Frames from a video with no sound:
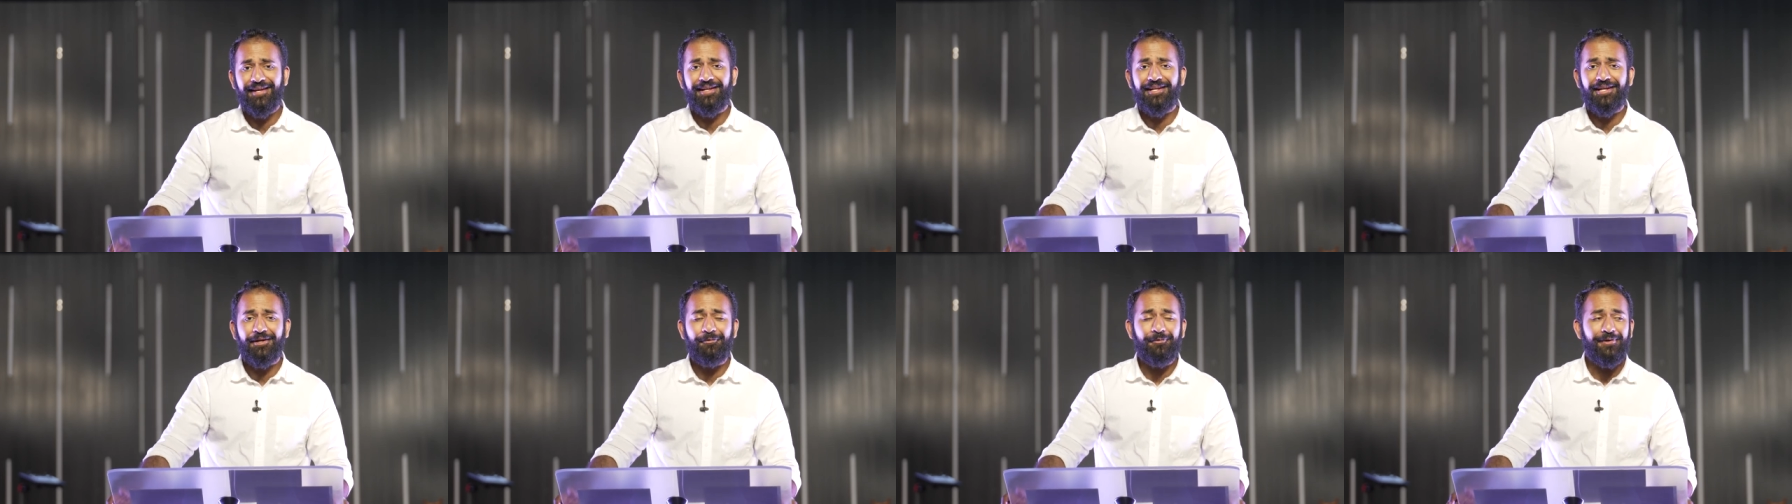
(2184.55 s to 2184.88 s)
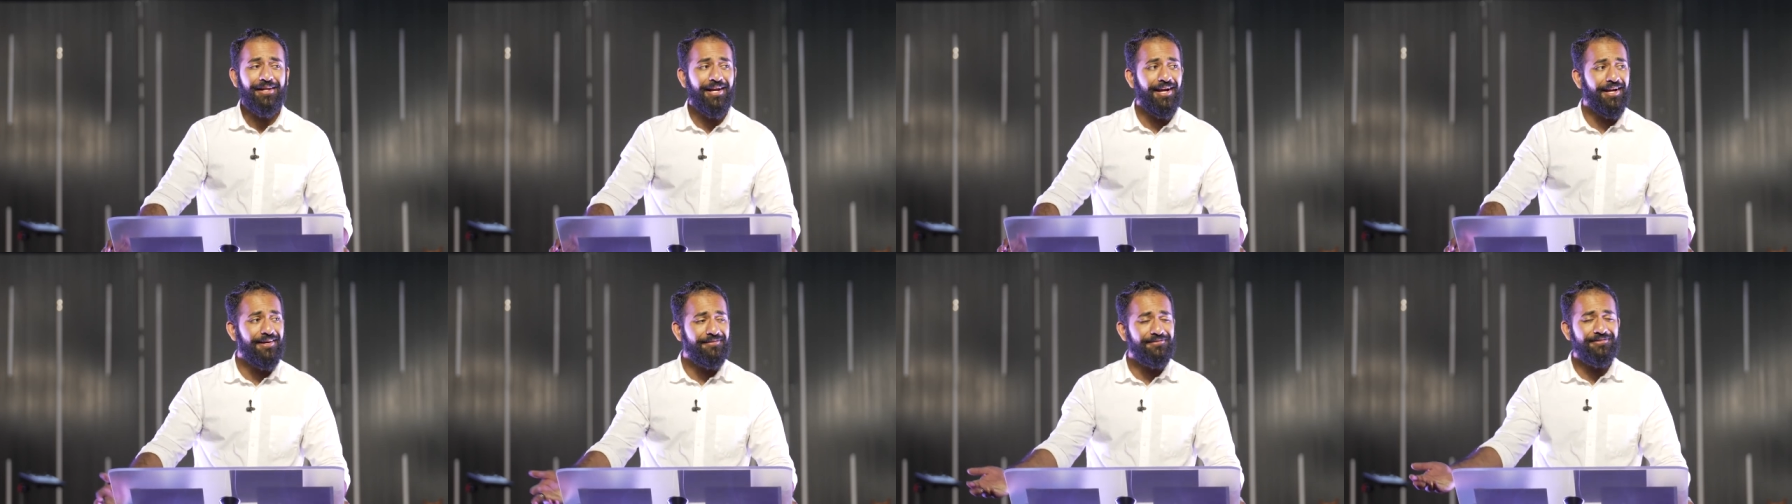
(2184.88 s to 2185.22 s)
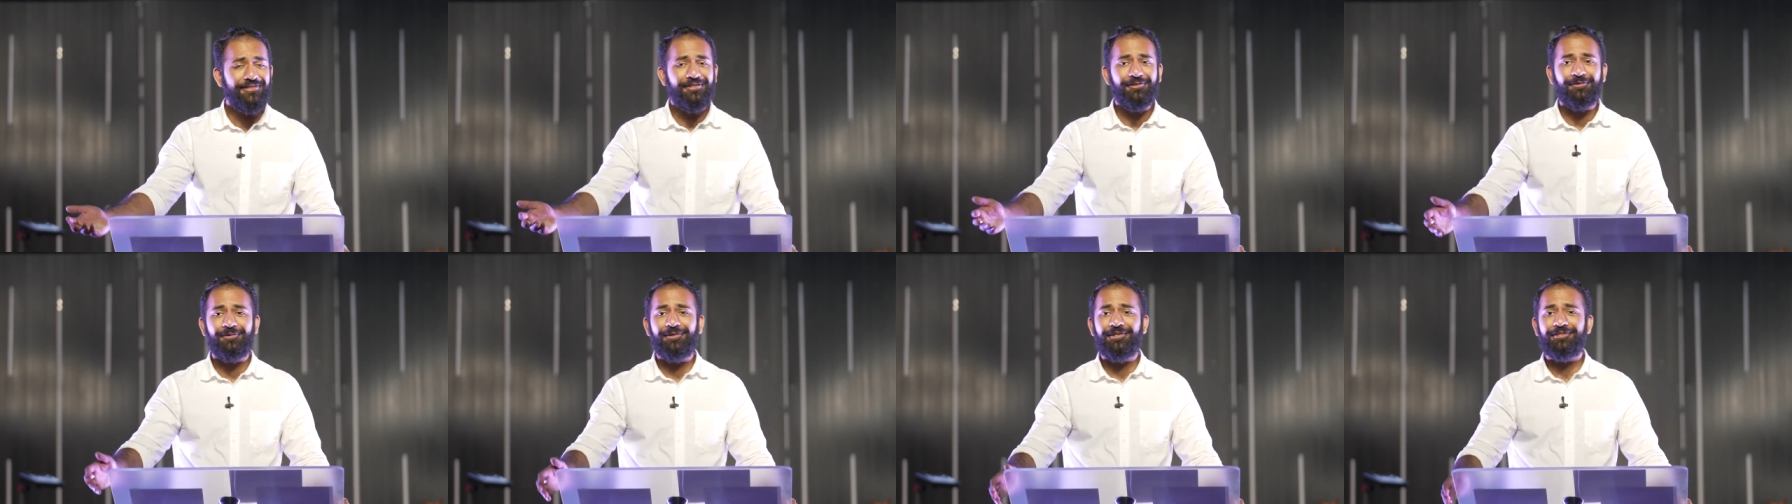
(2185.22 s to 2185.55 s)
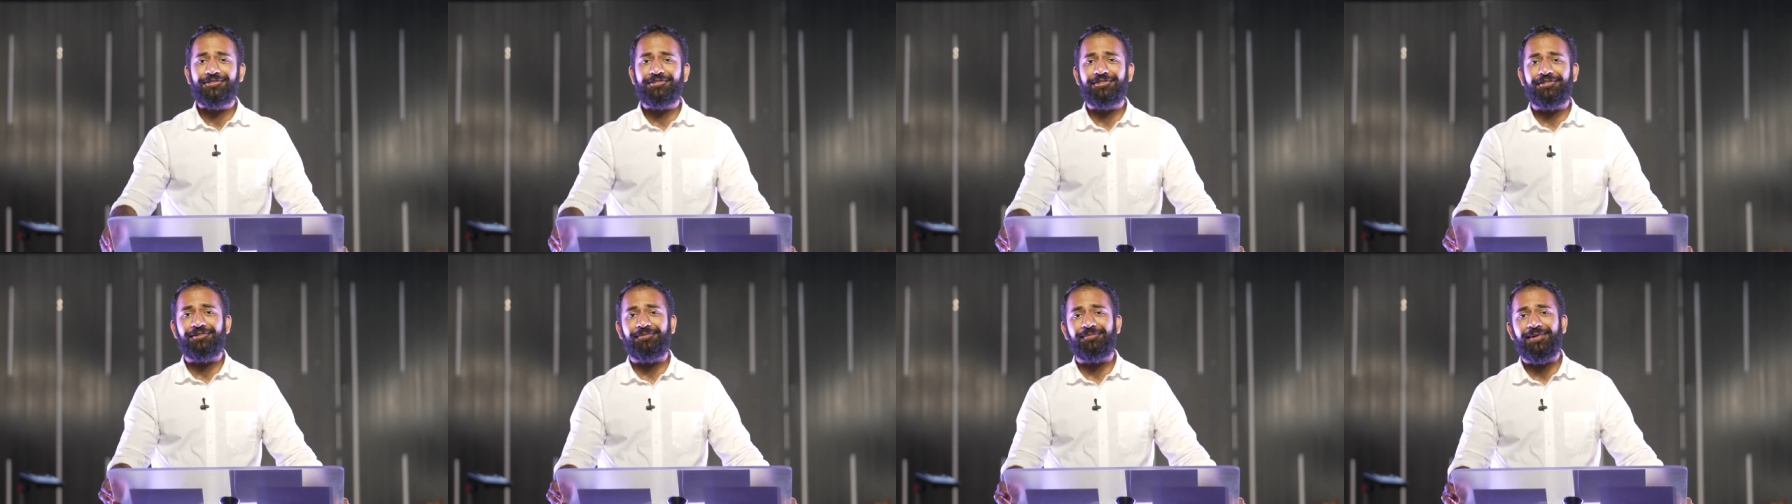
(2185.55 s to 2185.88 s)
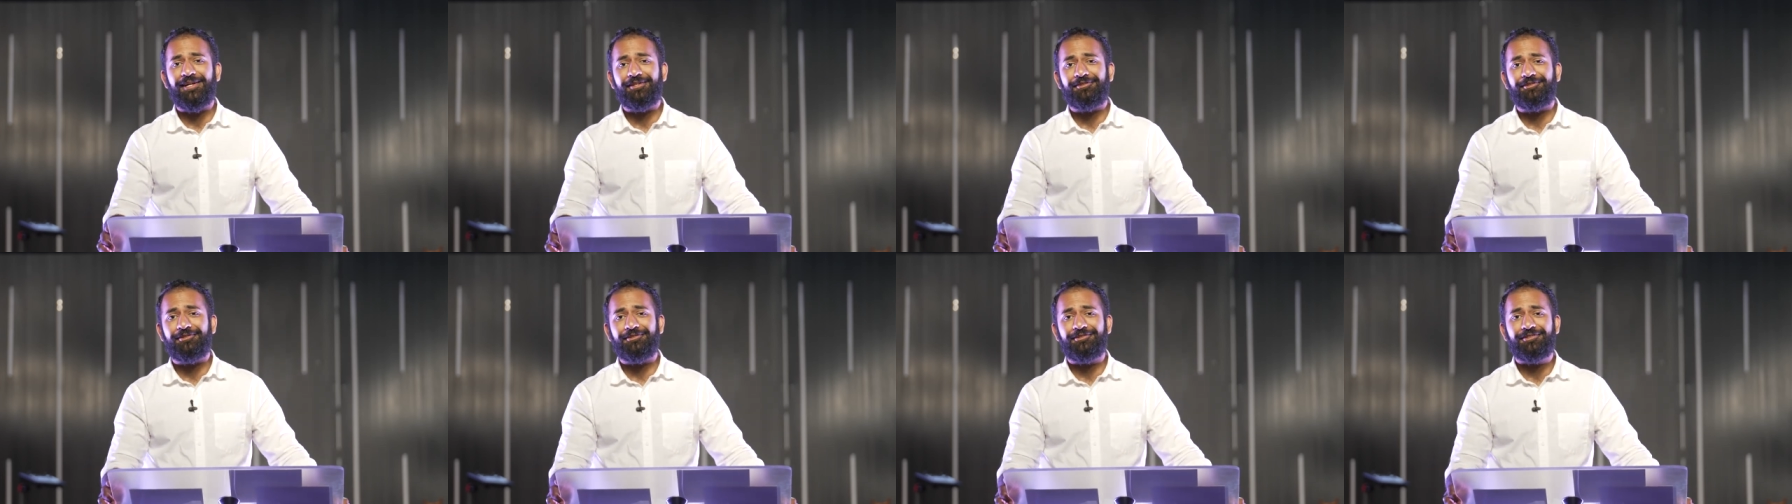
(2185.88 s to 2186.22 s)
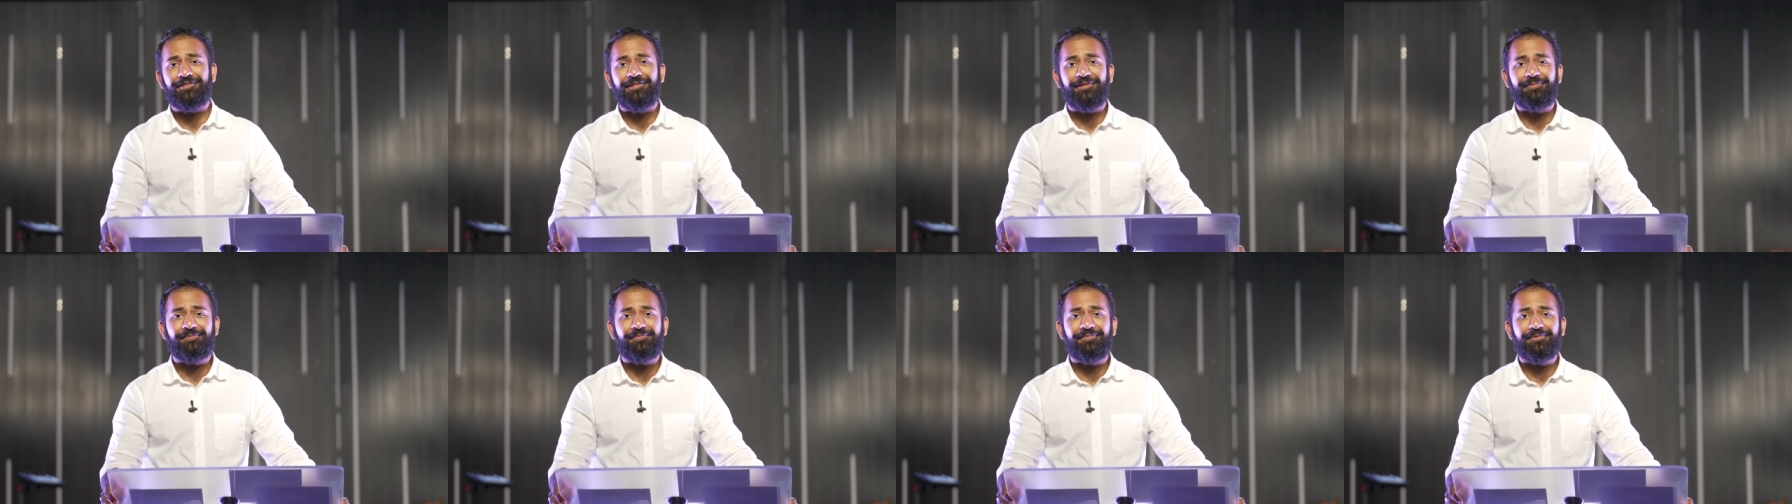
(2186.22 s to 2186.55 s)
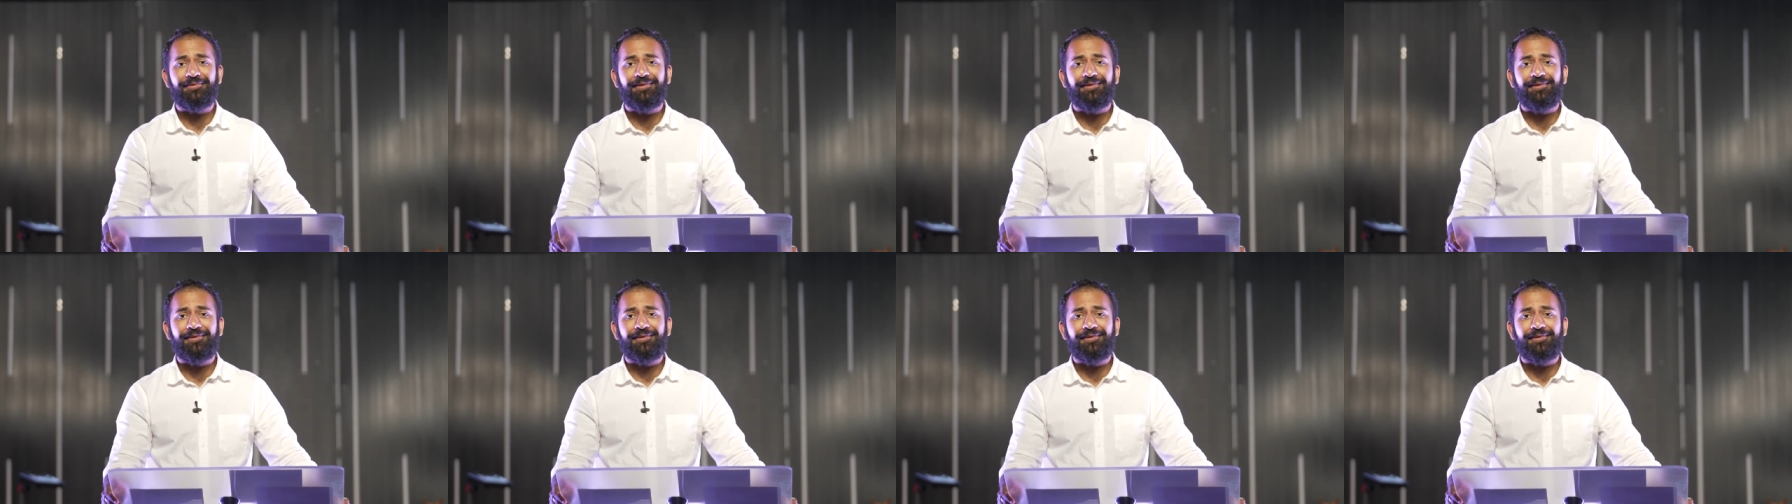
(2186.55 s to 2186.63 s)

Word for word: Can we have generational mentorship?